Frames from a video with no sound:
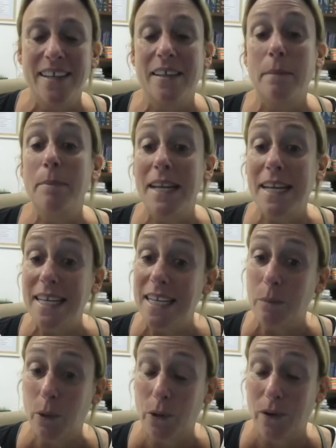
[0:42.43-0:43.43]
The
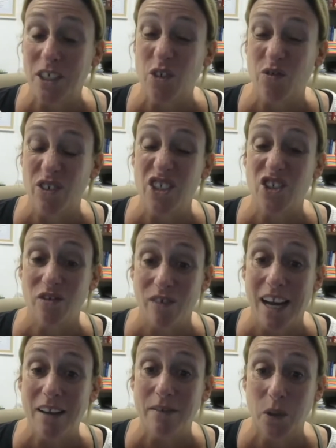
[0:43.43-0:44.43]
median progression-free
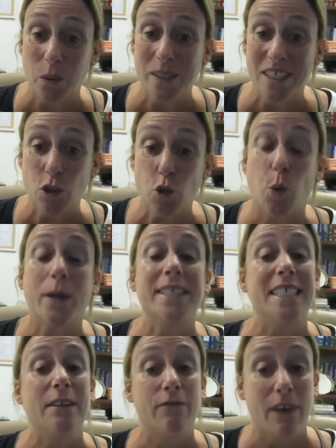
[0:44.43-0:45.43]
survival was
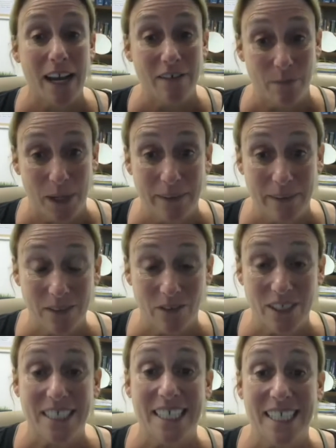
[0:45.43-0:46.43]
25 months
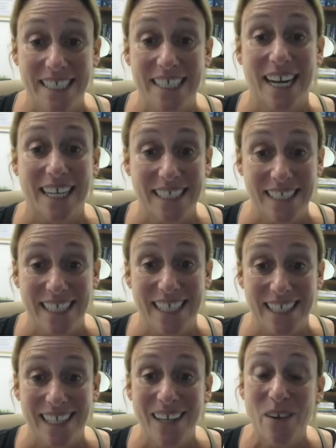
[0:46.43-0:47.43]
for
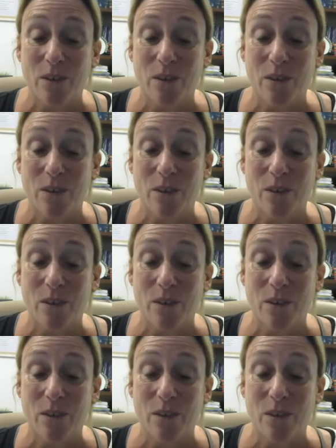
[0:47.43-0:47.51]
T-DXd